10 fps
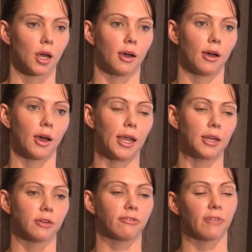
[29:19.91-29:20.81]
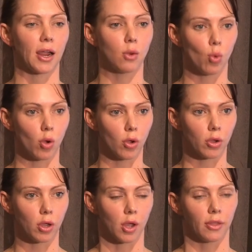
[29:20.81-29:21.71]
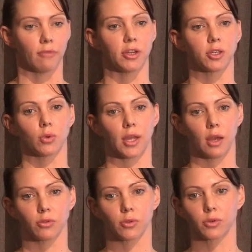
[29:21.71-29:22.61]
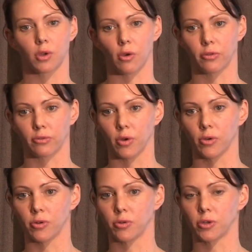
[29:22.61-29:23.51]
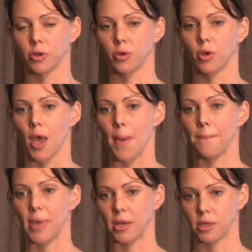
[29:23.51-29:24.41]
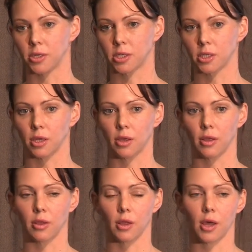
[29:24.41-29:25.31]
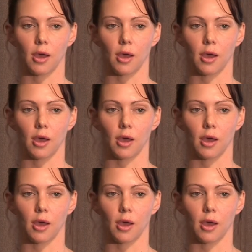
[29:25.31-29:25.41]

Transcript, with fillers: uh, and a framework that regional councils go through to manage, uh,